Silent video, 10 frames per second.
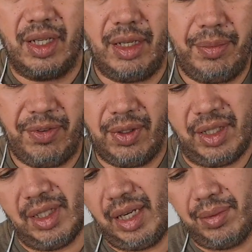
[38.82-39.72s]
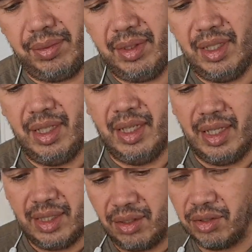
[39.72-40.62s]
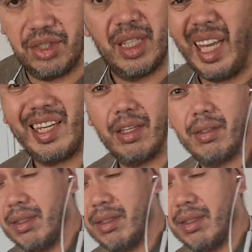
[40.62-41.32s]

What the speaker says: to keep falling down. Doesn't like it